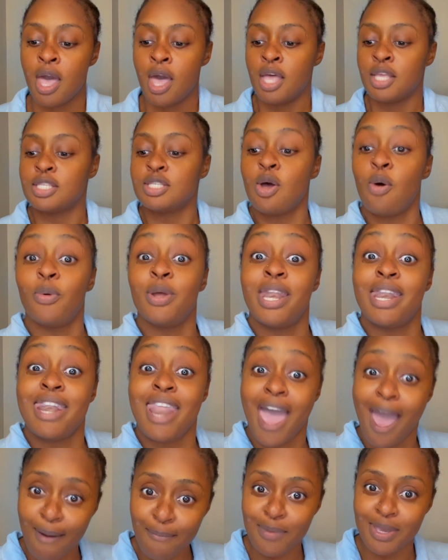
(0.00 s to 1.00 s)
So, with
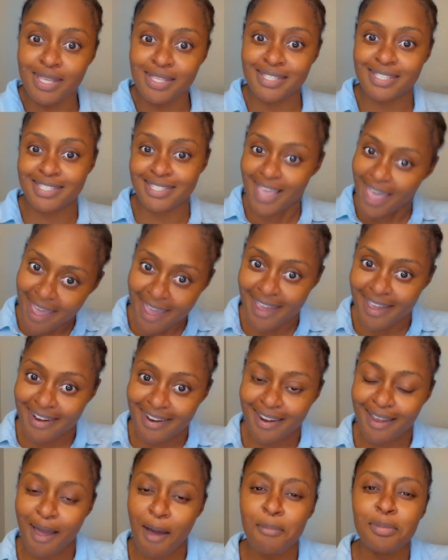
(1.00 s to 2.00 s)
that being said,
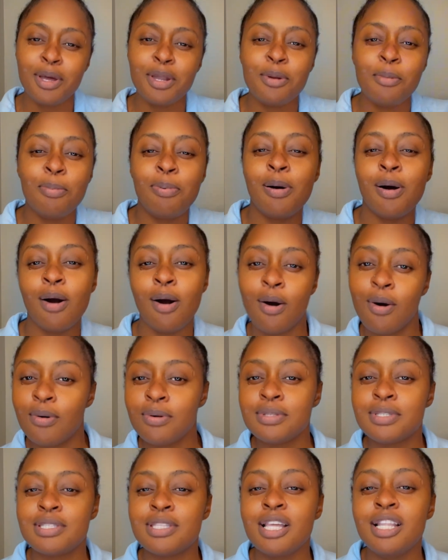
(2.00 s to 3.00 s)
I'm going to
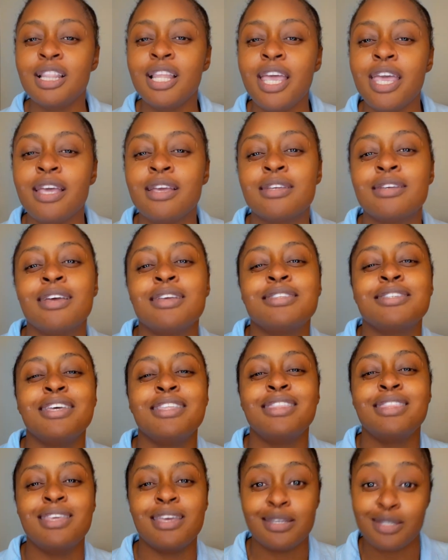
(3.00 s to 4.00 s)
post the link to
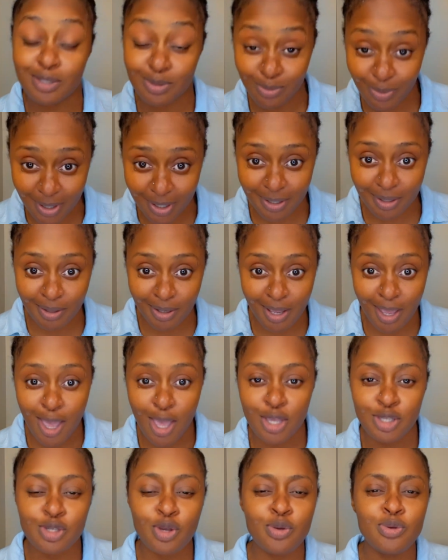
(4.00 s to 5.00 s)
this one,
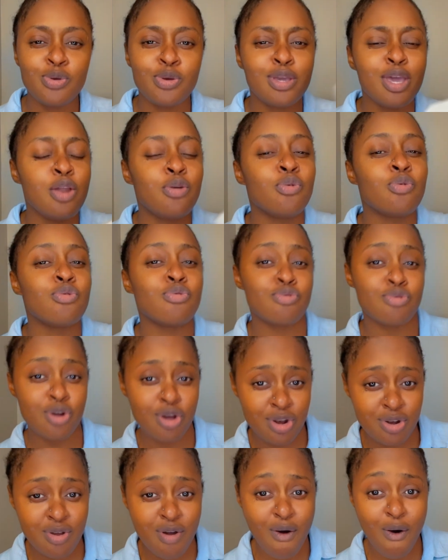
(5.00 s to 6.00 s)
so you can
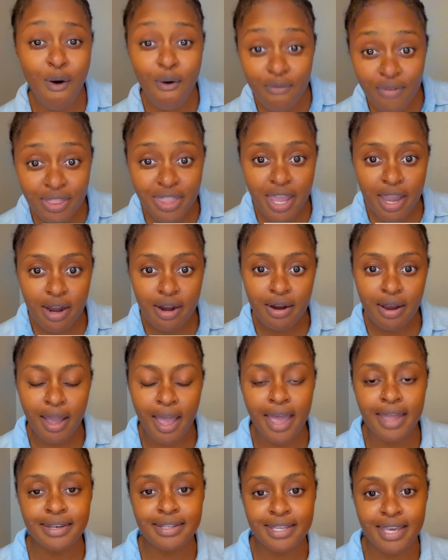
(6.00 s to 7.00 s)
run over there
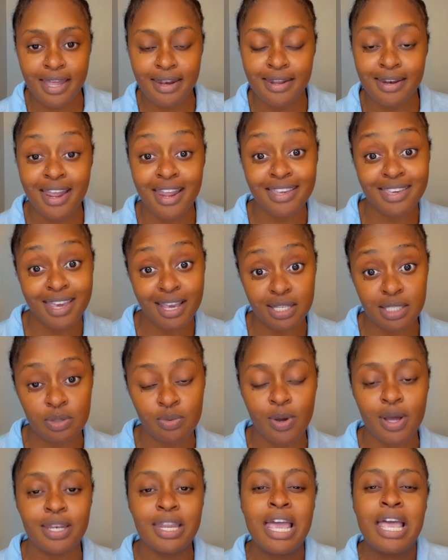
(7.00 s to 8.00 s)
and get it. And guess
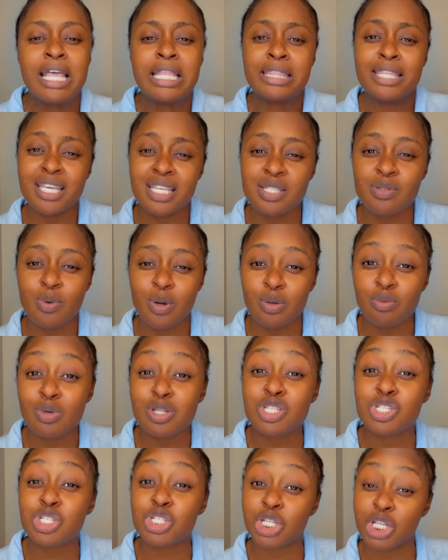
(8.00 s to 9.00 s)
what? This one
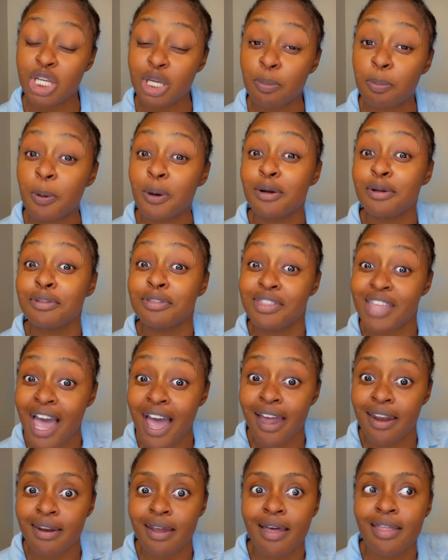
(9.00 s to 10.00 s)
was cheaper
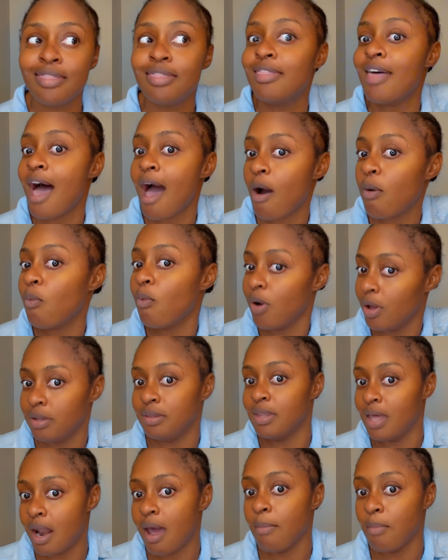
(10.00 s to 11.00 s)
than that one
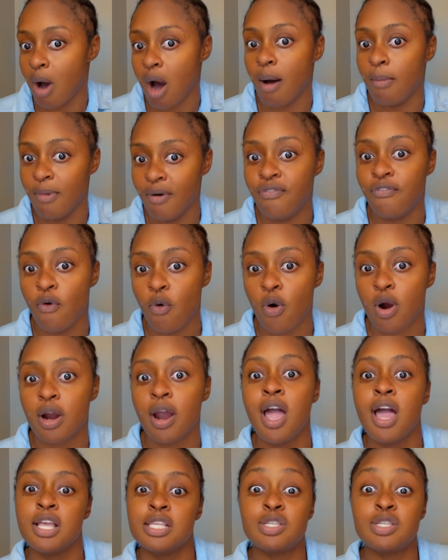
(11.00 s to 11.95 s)
that I bought before.